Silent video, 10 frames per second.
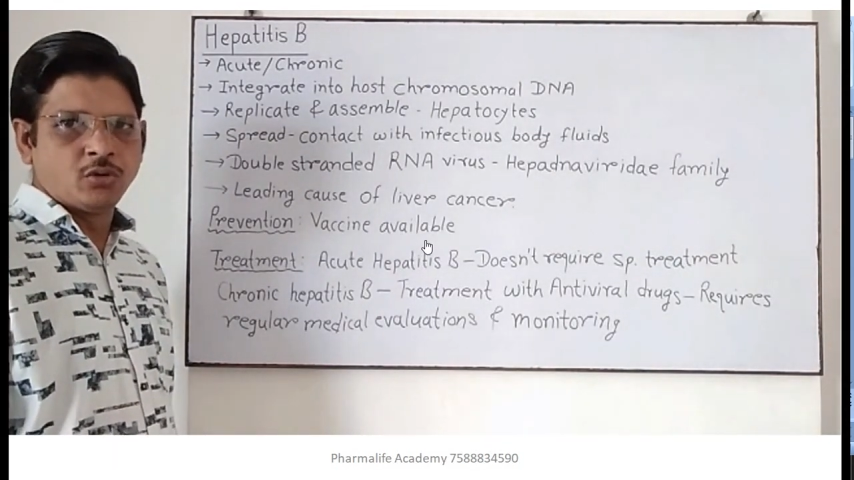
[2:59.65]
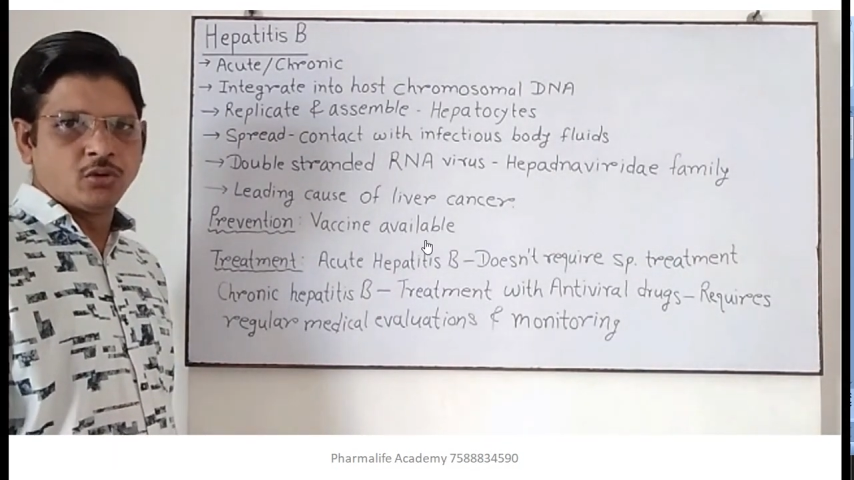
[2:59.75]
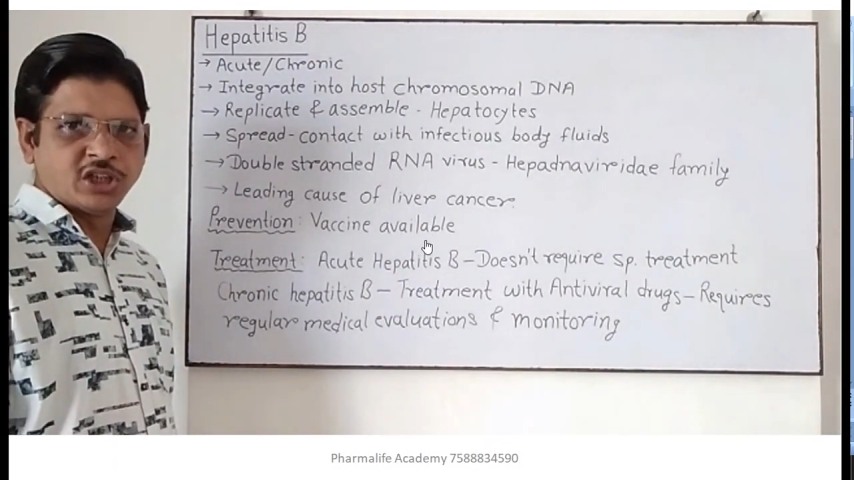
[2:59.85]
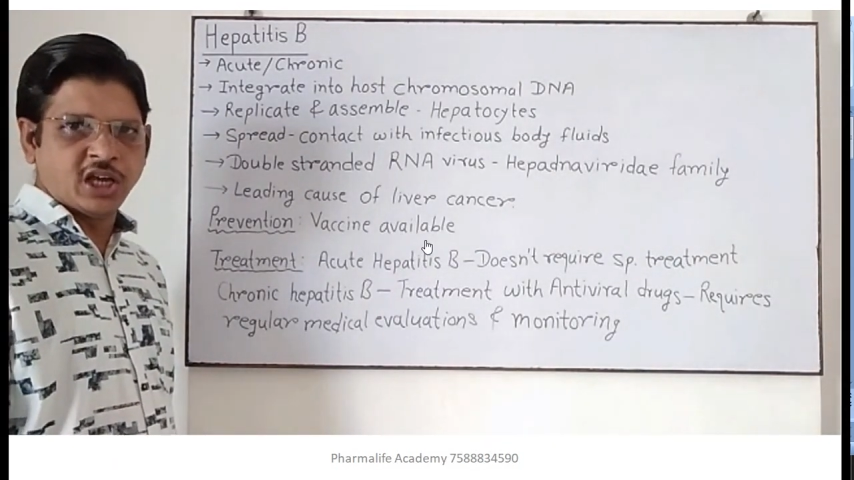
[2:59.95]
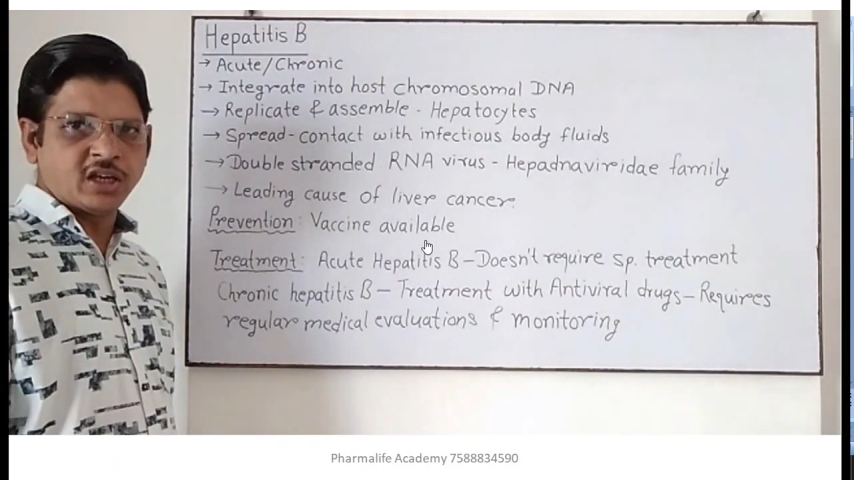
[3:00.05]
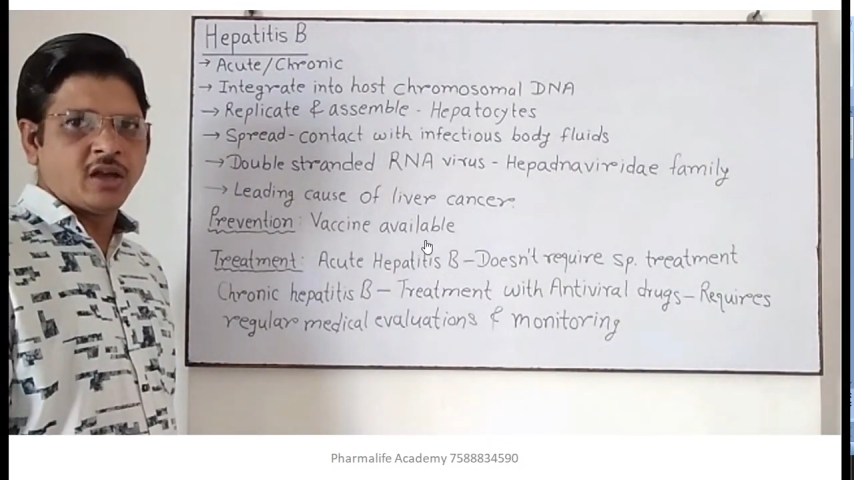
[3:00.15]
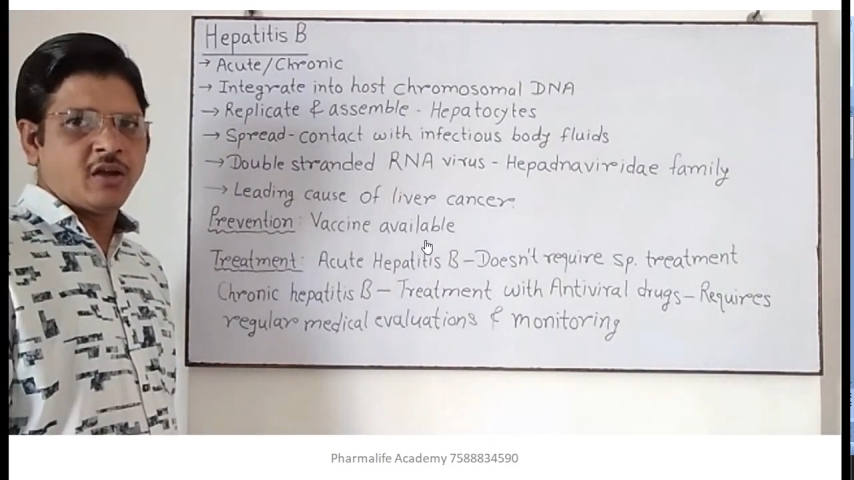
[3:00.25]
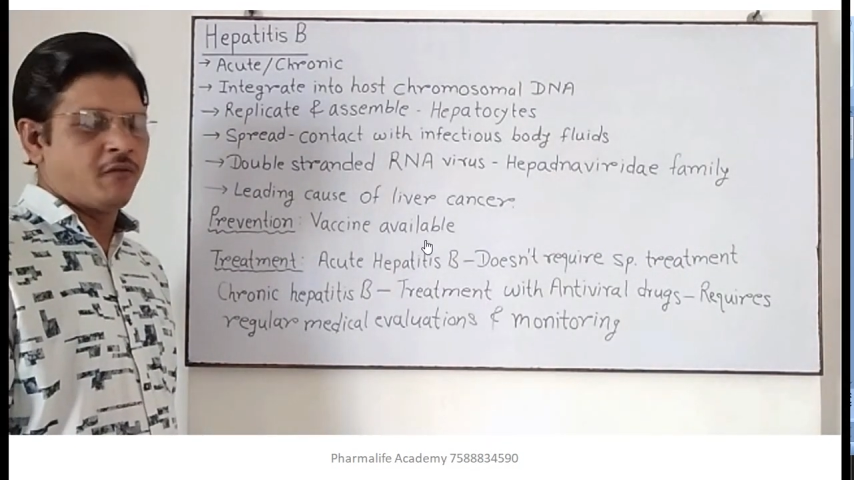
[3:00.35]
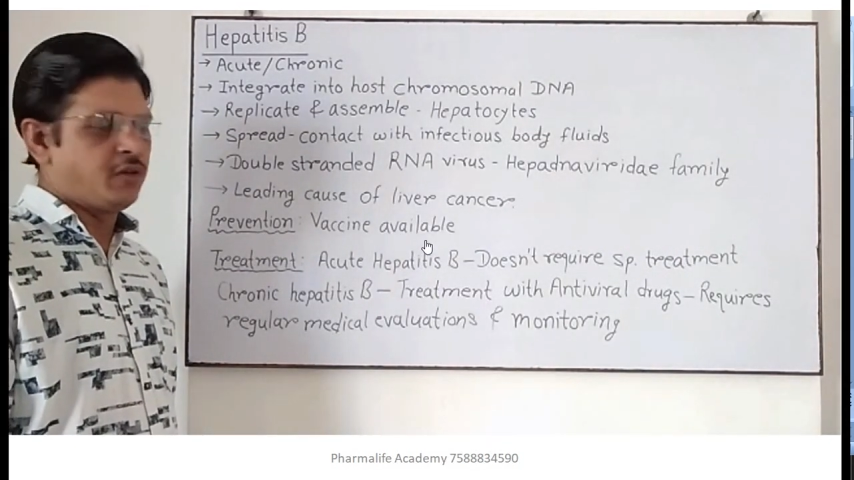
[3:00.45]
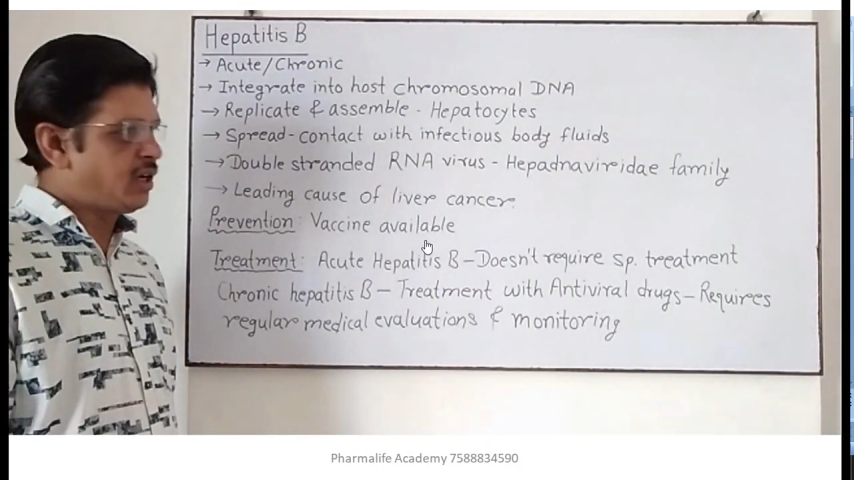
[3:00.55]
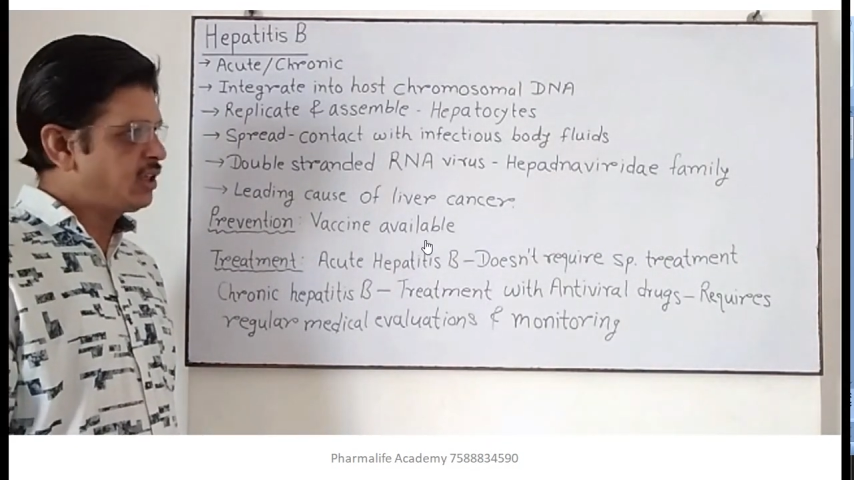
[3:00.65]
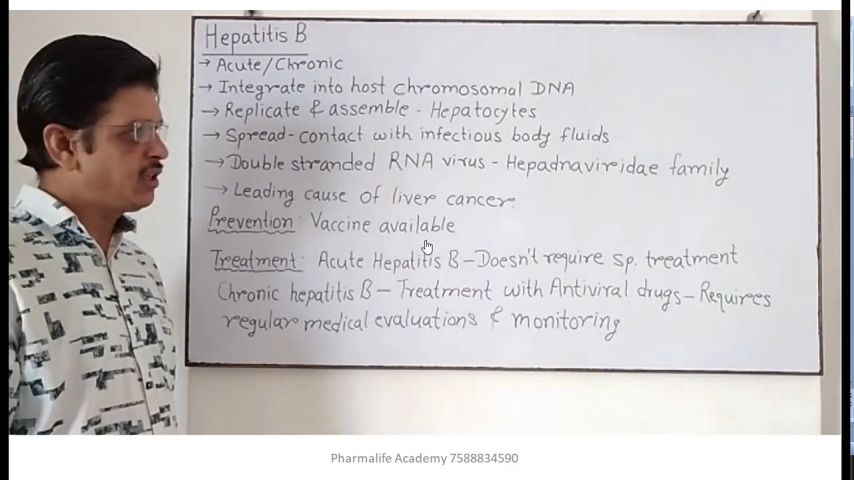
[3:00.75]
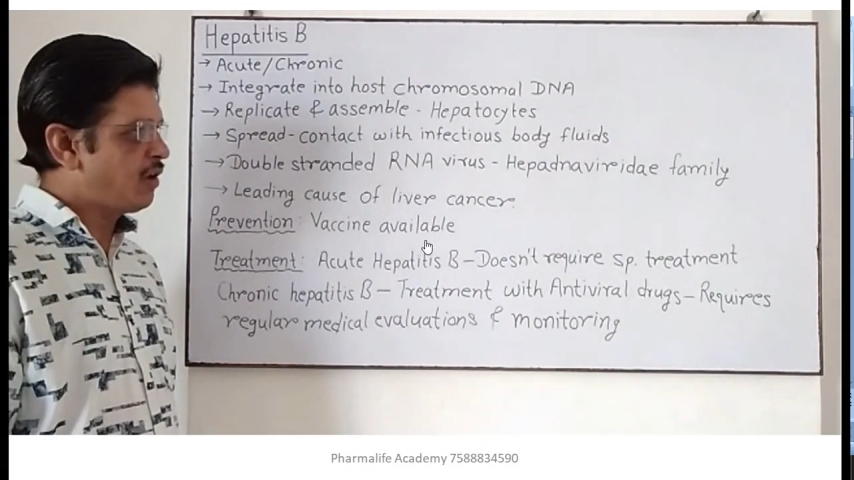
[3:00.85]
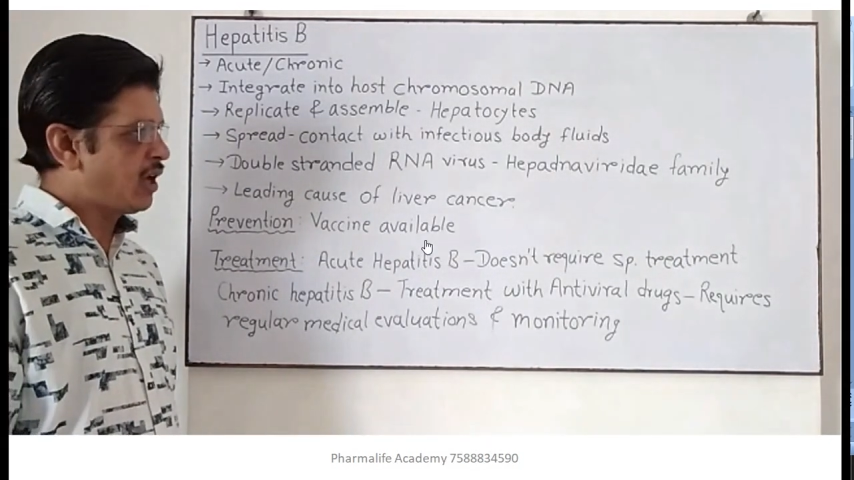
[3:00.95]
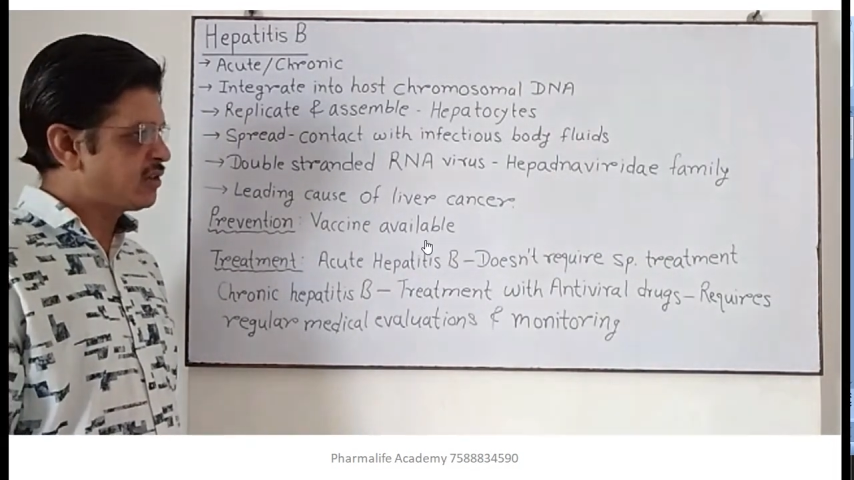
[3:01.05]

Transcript: to check whether the